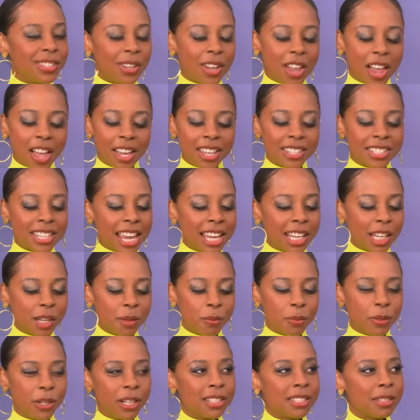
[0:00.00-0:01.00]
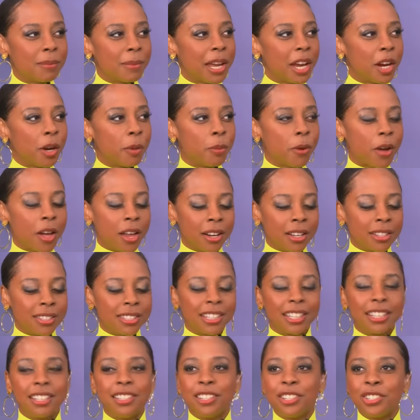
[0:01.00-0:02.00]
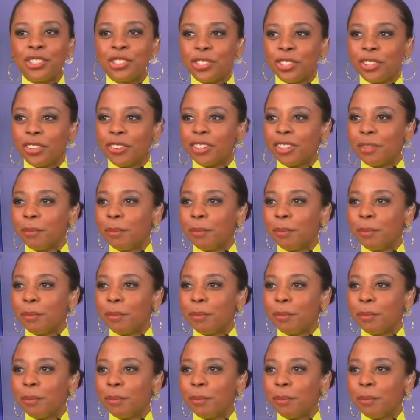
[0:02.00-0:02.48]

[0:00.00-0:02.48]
long as I can bring some hair products and conditioner on the